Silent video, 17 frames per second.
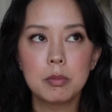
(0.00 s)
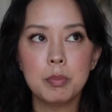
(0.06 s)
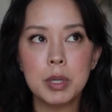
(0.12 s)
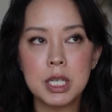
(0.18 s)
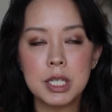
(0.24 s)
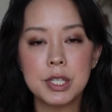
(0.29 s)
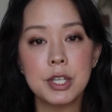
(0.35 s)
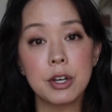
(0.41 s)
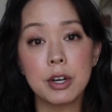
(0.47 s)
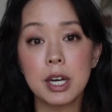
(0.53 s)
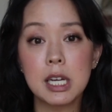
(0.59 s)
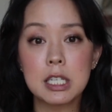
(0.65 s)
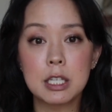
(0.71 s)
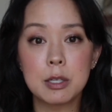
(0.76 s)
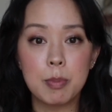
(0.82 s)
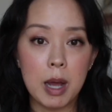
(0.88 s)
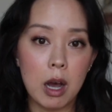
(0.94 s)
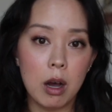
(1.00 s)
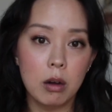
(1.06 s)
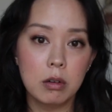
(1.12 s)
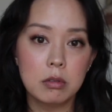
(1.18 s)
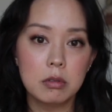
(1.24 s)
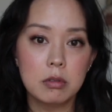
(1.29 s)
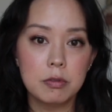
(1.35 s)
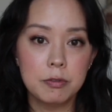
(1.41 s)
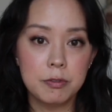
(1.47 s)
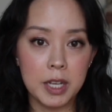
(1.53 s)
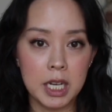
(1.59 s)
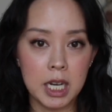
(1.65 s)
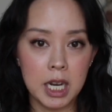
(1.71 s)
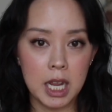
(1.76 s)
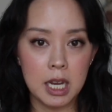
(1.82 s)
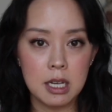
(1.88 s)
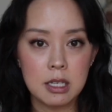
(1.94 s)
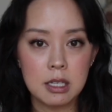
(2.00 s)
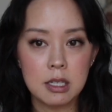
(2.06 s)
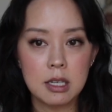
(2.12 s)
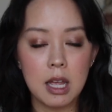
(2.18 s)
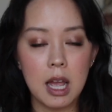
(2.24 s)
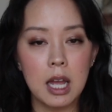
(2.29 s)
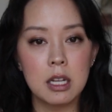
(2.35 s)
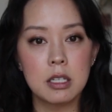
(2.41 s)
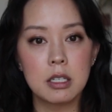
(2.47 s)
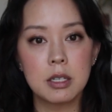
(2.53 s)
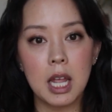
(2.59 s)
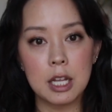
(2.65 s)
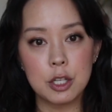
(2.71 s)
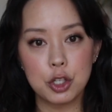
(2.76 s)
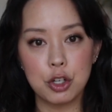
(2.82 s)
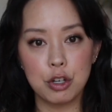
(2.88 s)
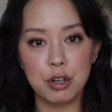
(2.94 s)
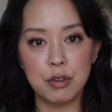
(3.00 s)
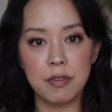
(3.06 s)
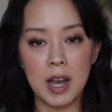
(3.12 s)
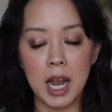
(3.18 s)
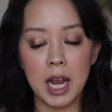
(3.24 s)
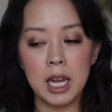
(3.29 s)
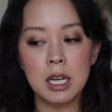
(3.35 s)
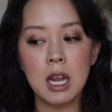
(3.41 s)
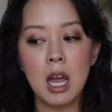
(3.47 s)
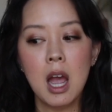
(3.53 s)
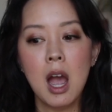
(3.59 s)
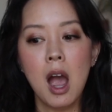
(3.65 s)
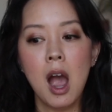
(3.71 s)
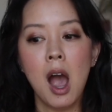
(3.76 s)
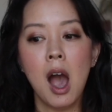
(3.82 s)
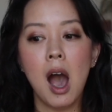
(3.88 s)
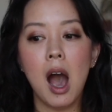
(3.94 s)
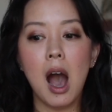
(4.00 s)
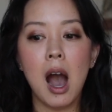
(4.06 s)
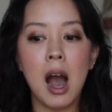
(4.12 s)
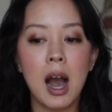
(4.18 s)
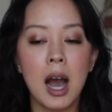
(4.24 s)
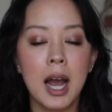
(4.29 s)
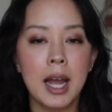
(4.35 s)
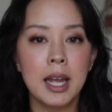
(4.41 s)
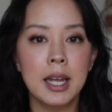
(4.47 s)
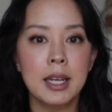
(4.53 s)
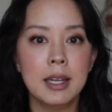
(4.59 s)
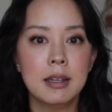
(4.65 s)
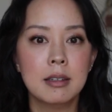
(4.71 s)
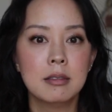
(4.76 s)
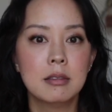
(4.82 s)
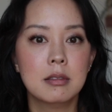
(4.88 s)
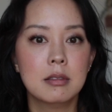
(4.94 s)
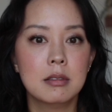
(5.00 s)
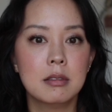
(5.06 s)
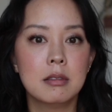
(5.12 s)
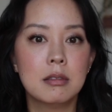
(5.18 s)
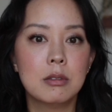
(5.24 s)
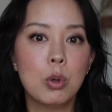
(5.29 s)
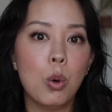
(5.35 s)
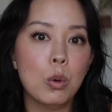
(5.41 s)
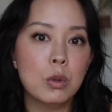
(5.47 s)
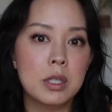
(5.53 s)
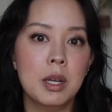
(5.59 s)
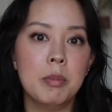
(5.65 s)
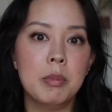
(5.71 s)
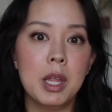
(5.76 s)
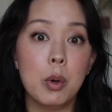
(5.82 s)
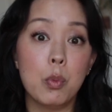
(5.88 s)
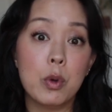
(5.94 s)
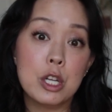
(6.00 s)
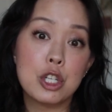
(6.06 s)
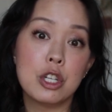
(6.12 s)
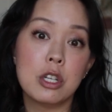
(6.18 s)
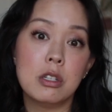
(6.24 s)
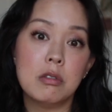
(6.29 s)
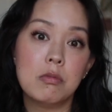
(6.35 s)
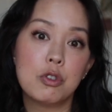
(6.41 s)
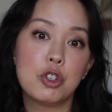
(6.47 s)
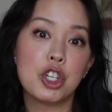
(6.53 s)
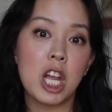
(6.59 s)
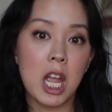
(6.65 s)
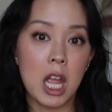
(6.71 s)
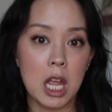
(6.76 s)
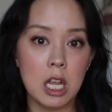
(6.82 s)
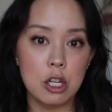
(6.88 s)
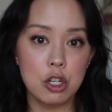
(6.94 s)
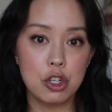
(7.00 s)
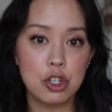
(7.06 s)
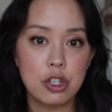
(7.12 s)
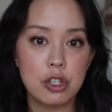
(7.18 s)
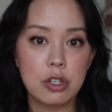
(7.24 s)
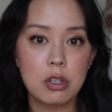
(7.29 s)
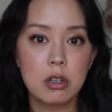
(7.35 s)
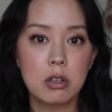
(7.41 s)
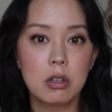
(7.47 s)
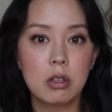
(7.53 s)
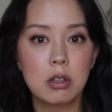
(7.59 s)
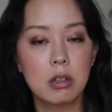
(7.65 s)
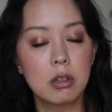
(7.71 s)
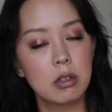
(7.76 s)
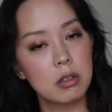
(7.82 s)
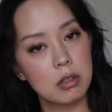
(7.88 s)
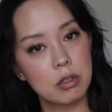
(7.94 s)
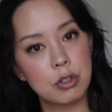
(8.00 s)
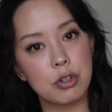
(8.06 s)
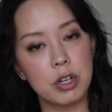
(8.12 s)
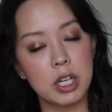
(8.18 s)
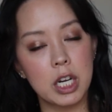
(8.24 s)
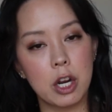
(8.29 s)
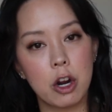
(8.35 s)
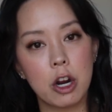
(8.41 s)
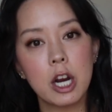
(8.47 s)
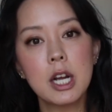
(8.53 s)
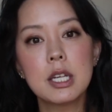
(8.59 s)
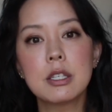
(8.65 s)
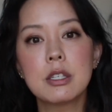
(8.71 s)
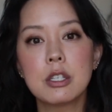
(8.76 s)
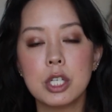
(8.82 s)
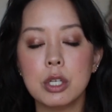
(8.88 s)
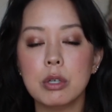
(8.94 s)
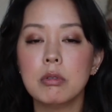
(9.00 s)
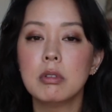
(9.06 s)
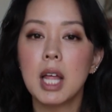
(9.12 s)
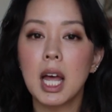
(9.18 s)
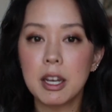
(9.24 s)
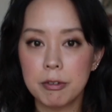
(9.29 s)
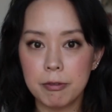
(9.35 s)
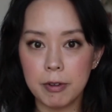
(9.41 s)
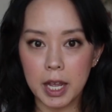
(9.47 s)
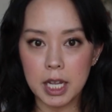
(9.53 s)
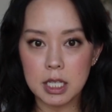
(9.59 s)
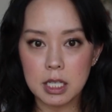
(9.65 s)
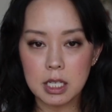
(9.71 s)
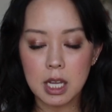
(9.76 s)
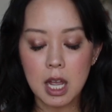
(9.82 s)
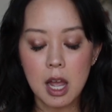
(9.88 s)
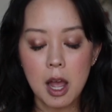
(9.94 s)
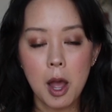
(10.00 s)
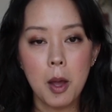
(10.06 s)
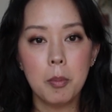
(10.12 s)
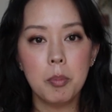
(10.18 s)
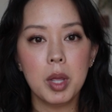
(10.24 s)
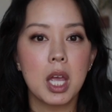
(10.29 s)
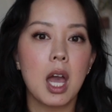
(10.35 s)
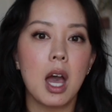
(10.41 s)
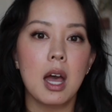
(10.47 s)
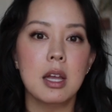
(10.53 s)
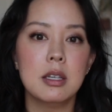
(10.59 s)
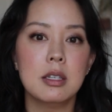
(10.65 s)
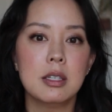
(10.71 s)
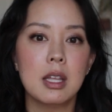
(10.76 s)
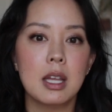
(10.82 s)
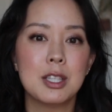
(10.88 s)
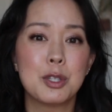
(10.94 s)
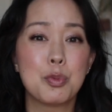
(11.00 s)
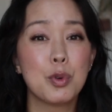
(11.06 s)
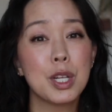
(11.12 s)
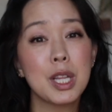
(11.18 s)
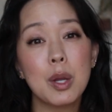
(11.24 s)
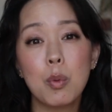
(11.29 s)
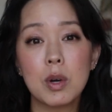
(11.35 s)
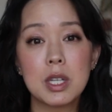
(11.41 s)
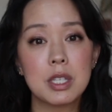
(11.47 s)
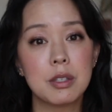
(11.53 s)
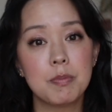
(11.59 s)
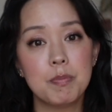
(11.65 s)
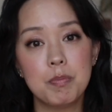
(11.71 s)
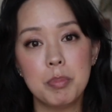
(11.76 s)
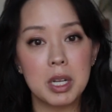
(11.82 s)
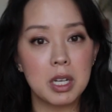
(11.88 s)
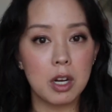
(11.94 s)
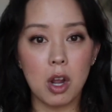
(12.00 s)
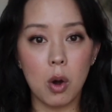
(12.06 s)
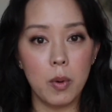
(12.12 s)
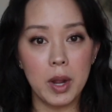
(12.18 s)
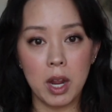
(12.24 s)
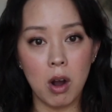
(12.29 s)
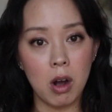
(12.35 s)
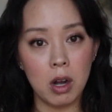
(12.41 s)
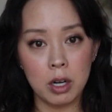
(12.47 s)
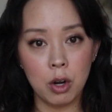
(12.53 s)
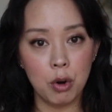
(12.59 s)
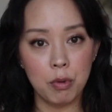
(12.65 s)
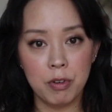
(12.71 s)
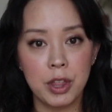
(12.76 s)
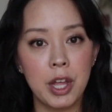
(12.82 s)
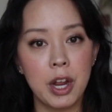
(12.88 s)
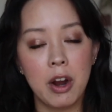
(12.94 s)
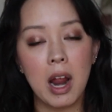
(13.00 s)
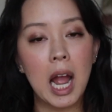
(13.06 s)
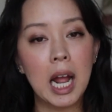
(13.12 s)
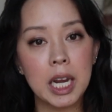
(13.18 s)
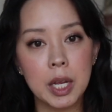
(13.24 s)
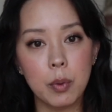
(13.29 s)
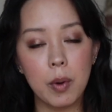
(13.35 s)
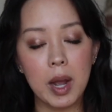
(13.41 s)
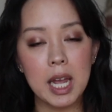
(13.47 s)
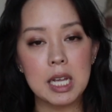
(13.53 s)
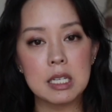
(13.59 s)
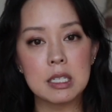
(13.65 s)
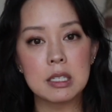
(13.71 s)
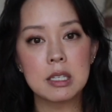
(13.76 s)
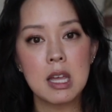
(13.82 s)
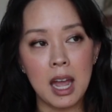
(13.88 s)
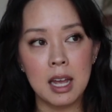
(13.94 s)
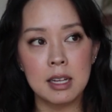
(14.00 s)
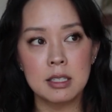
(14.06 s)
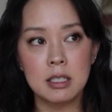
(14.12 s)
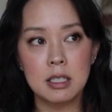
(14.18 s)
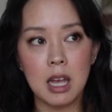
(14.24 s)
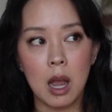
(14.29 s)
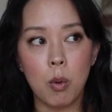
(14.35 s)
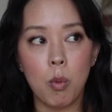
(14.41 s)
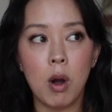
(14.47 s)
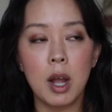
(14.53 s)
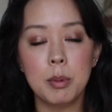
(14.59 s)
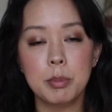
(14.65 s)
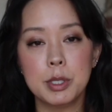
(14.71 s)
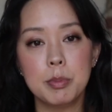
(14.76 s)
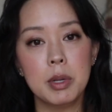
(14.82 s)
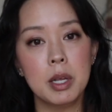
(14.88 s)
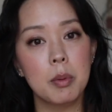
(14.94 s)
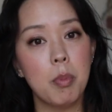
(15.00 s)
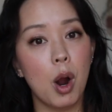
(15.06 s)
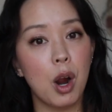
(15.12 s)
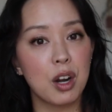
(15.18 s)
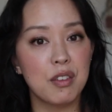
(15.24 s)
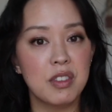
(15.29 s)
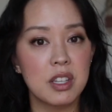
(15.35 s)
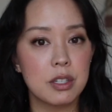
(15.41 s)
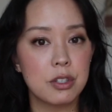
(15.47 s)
be serious about fitness and get certified, I told him that we should change Serein and Chris to Led Fit, because it's really what's been going on over there anyways, and I want him to be a part of